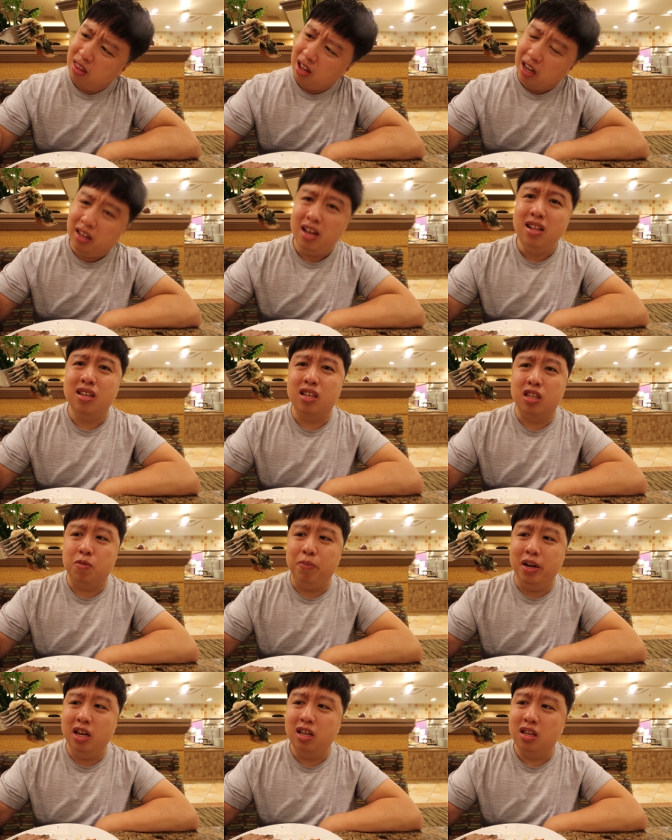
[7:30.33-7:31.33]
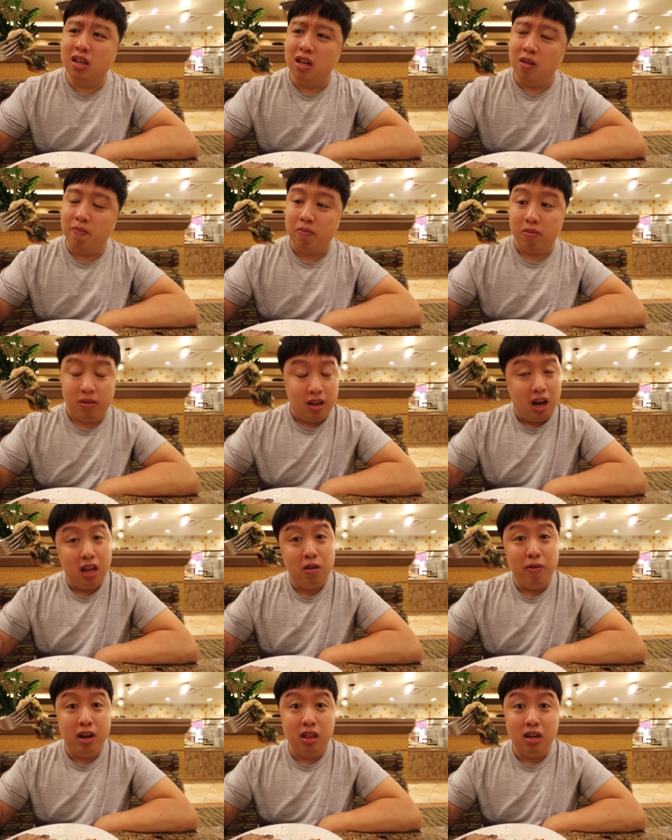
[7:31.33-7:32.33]
I think this is spinach.
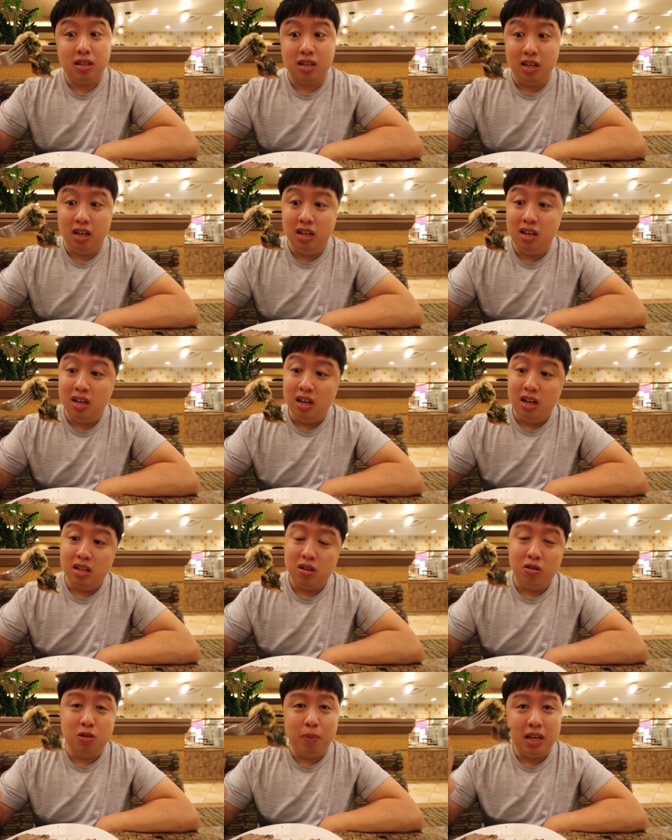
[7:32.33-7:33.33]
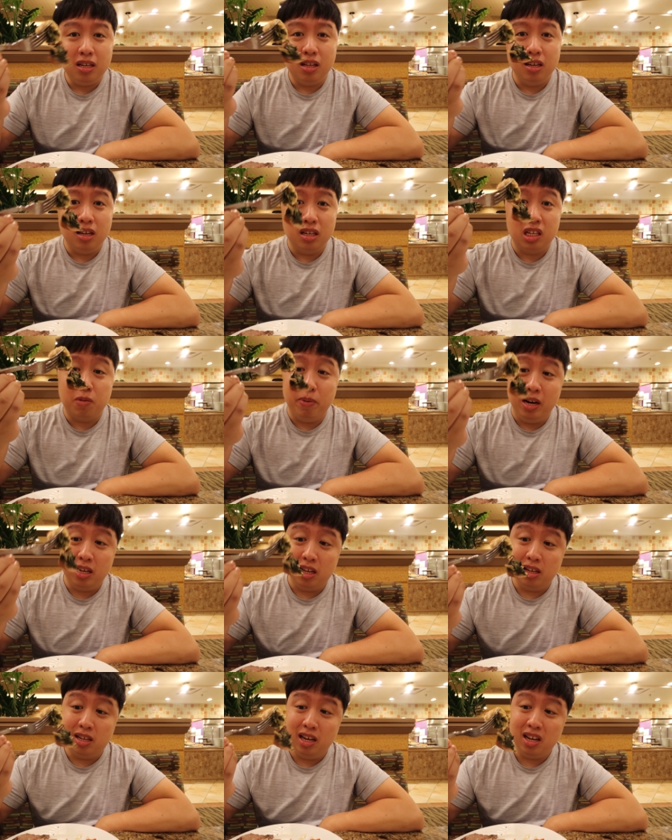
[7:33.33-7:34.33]
Either way, it looks good. So it's basically just
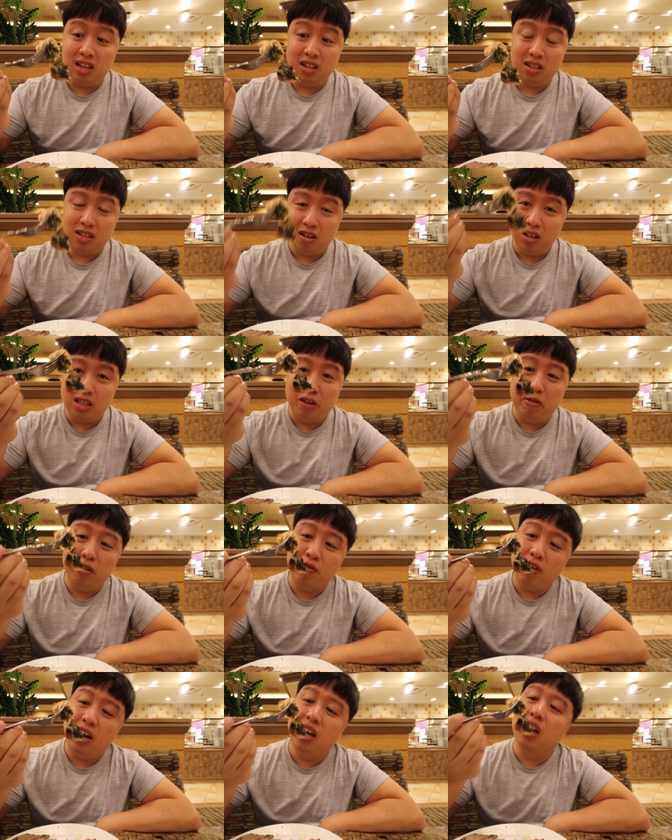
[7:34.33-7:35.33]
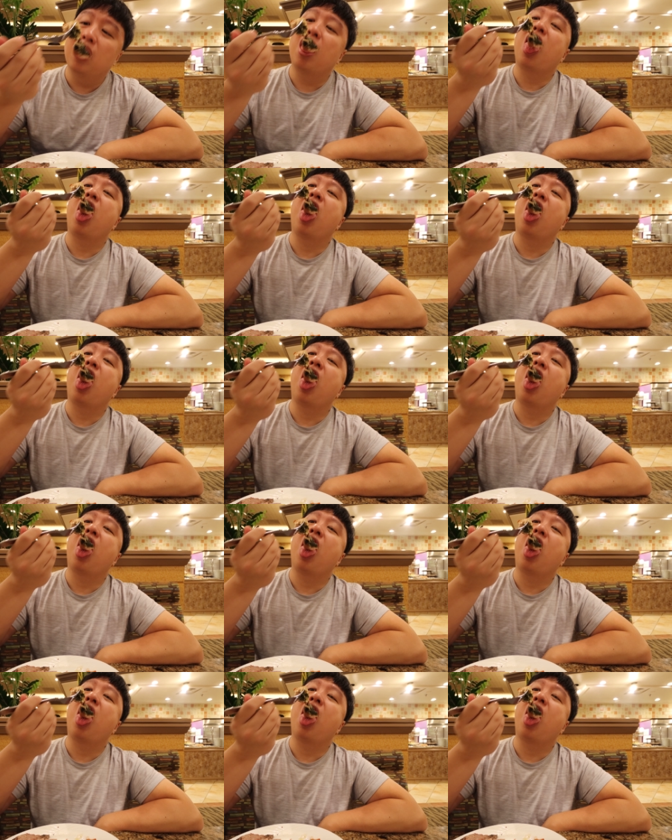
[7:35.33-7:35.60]
spinach and chicken. So let's give it a try.